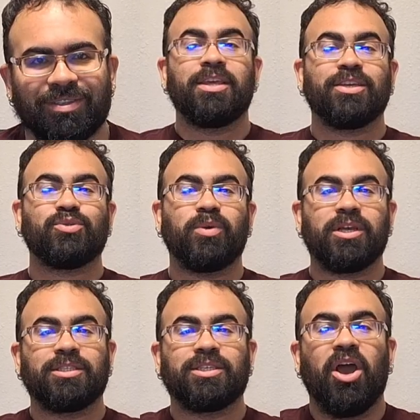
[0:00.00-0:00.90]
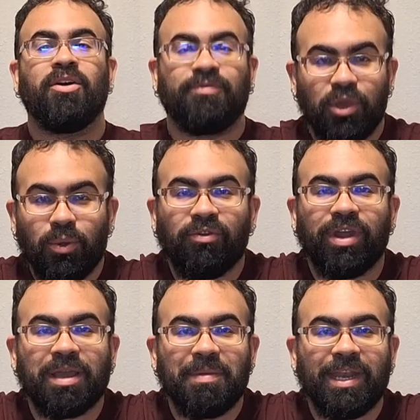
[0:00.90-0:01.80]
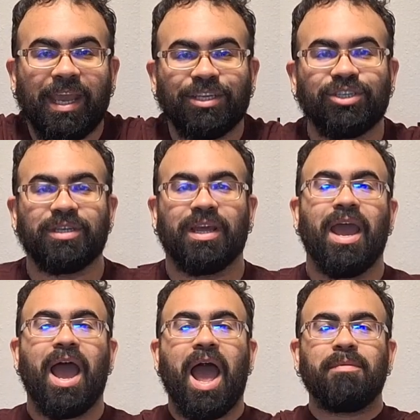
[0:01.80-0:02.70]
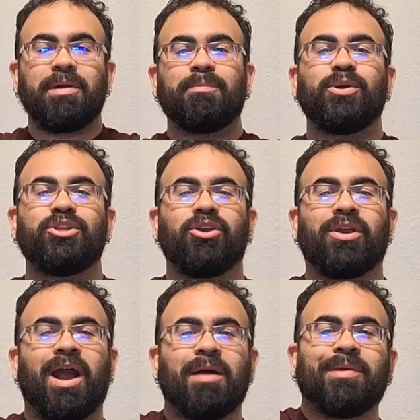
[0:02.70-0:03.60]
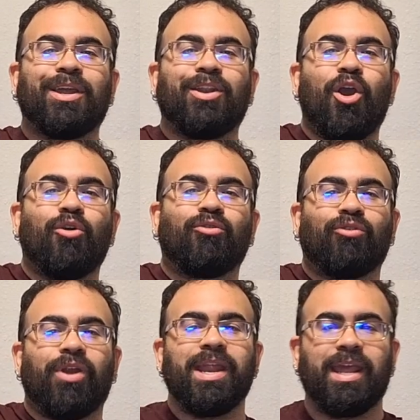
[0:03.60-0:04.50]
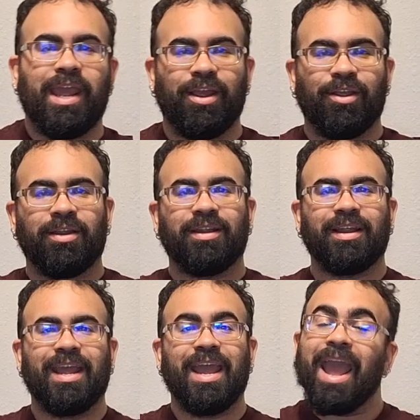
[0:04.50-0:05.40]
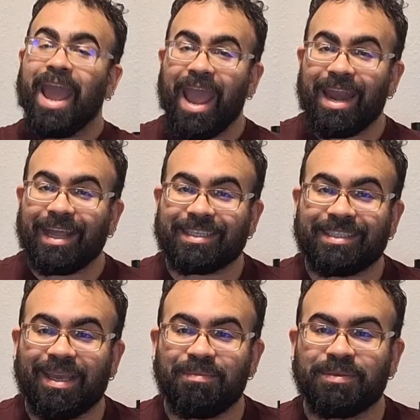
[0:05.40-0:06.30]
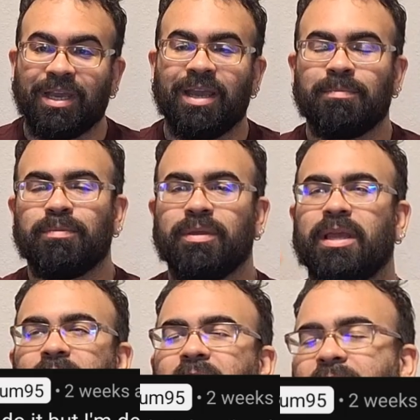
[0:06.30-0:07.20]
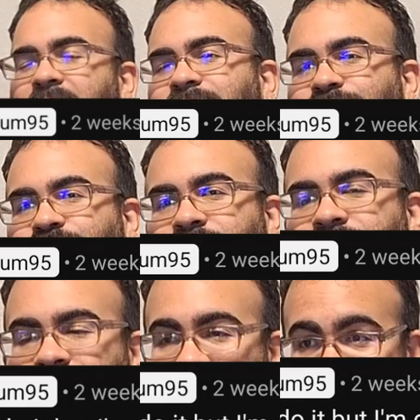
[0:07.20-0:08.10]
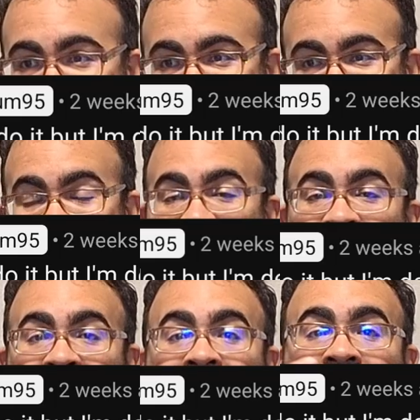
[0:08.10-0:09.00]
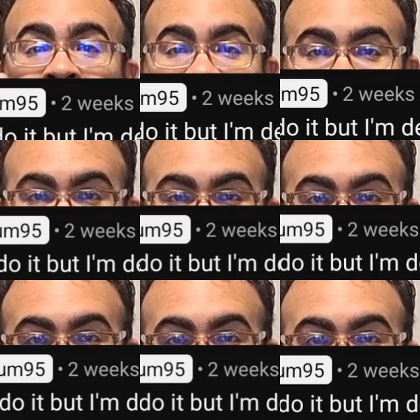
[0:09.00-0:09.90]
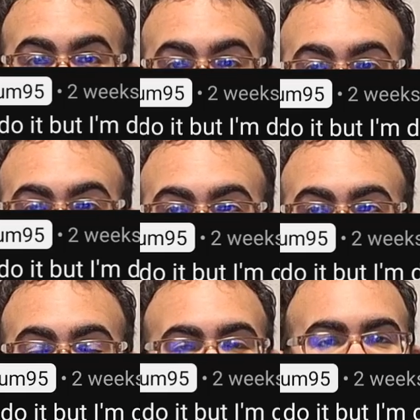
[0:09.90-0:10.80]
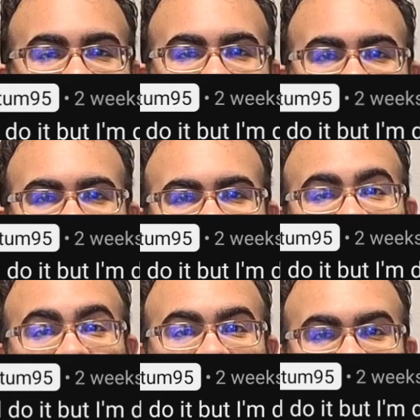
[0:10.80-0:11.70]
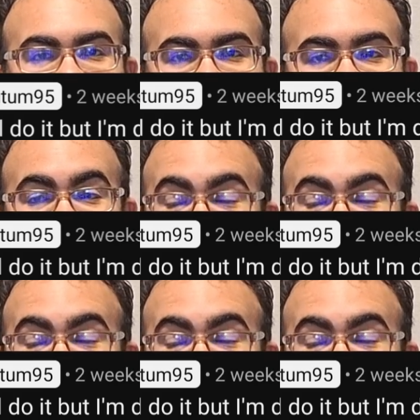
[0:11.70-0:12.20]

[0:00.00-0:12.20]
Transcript: This was a viewer recommendation. I'm gonna put your comment right here, and at the same time, as a just in case, I asked to see what kind of waters I should try.